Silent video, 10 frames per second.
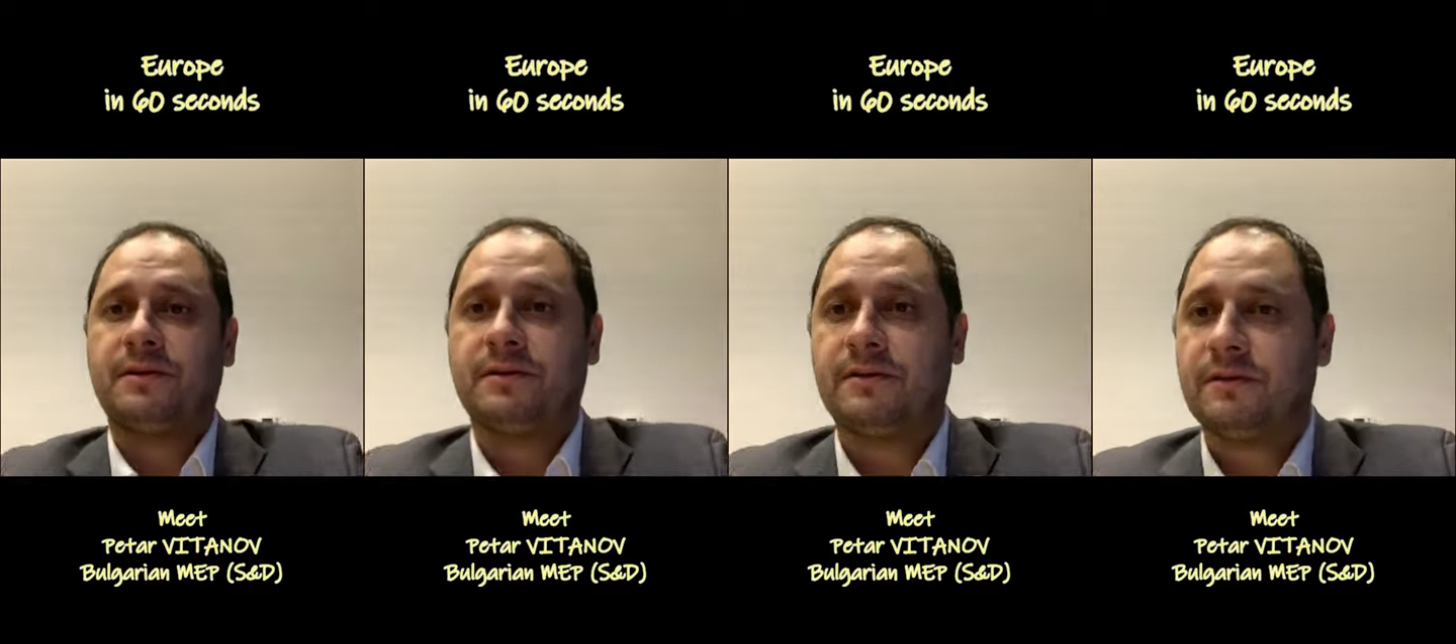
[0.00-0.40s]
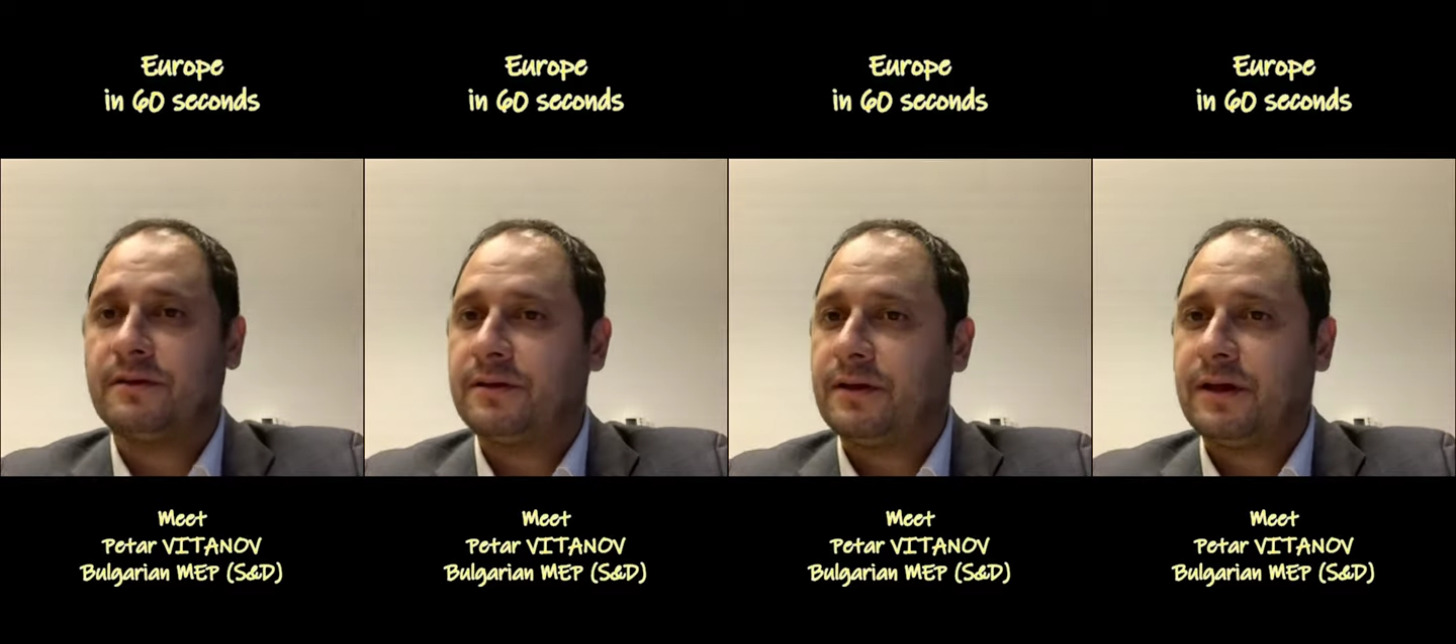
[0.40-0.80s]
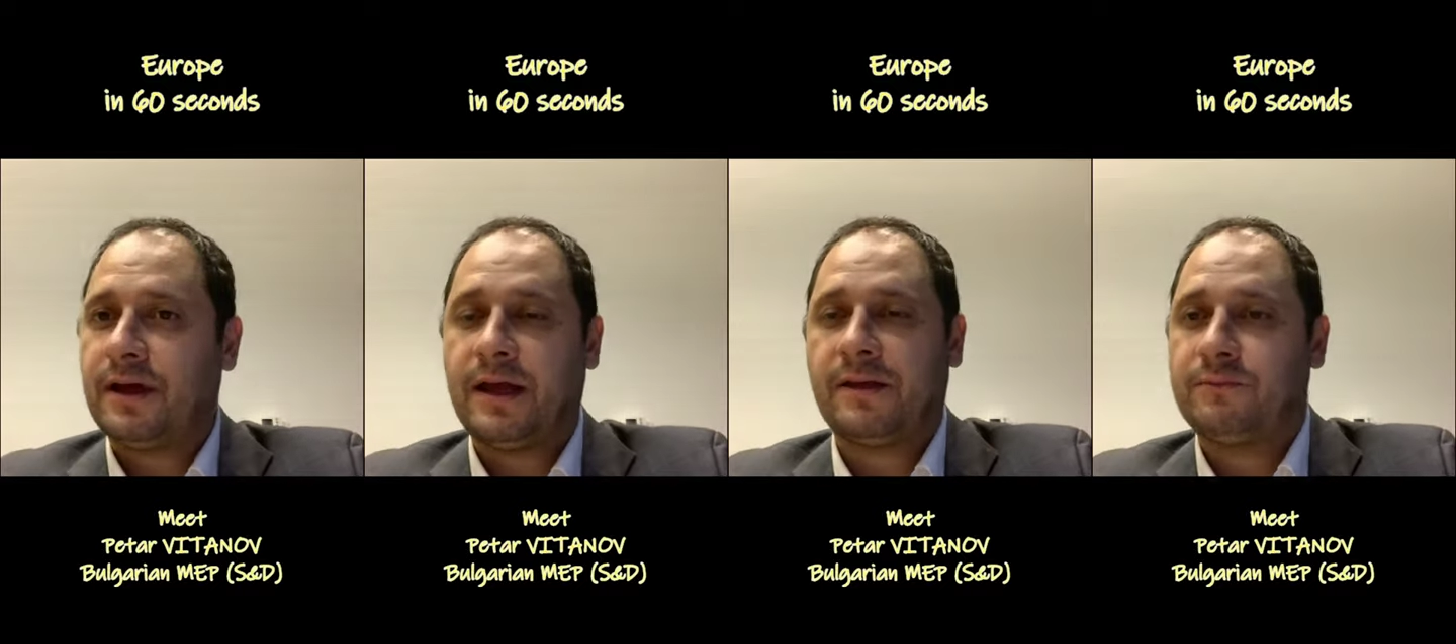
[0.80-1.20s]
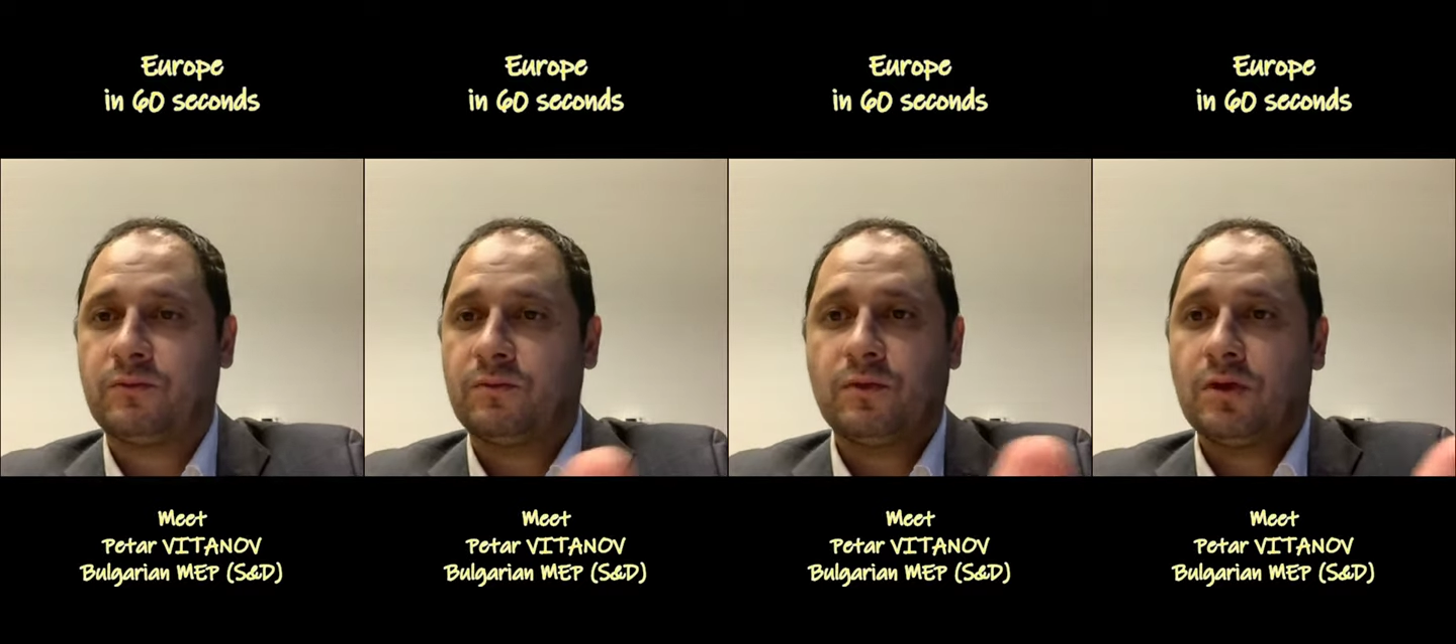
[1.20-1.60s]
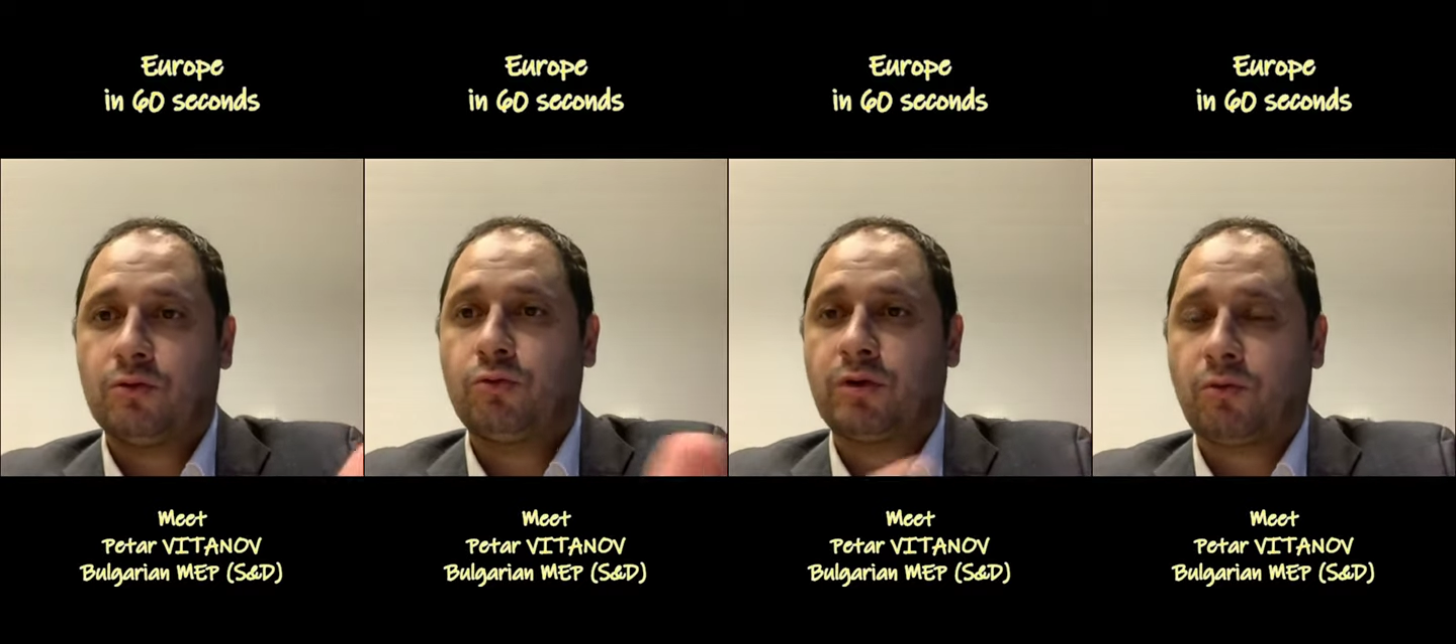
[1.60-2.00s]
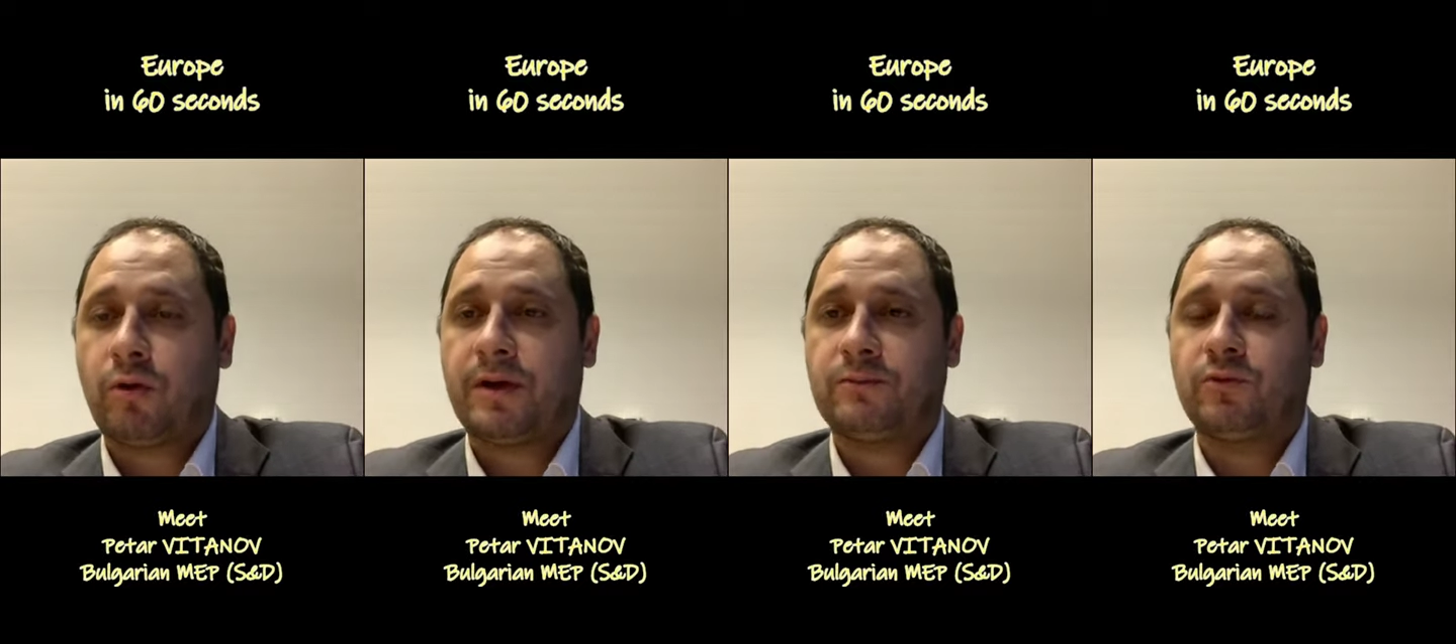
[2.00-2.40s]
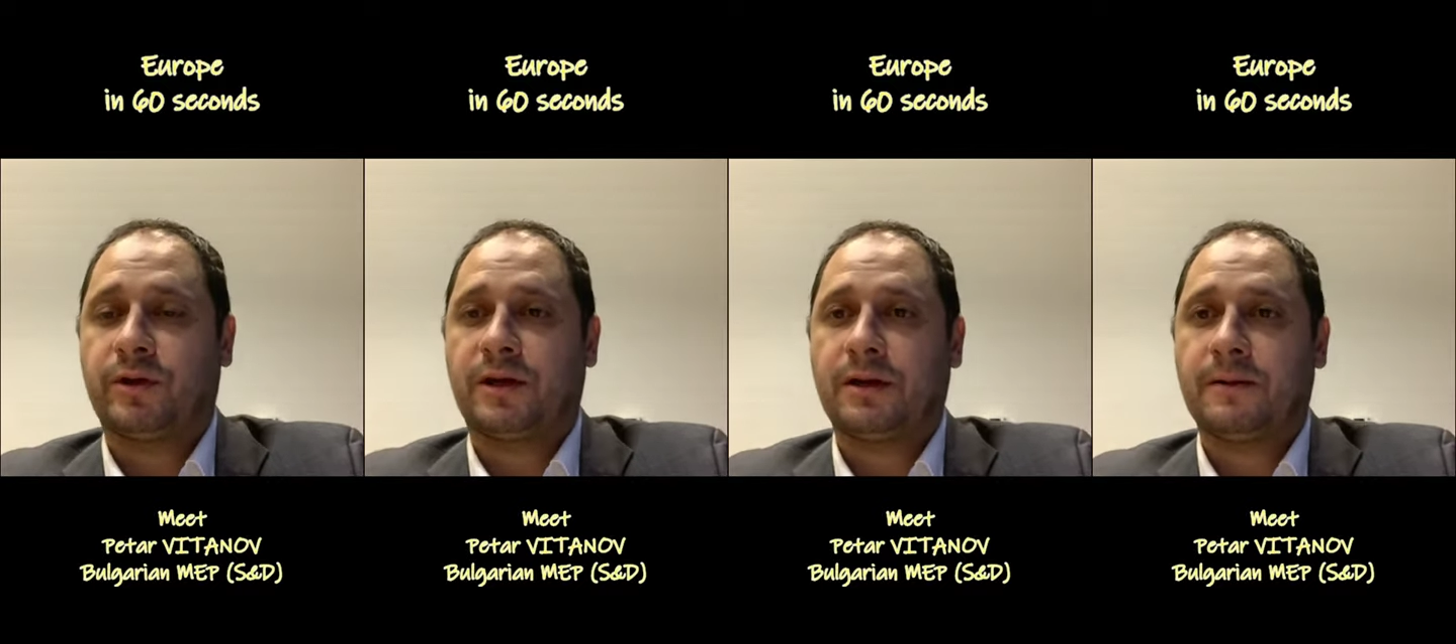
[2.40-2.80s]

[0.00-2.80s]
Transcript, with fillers: here and I'm doing what I'm doing.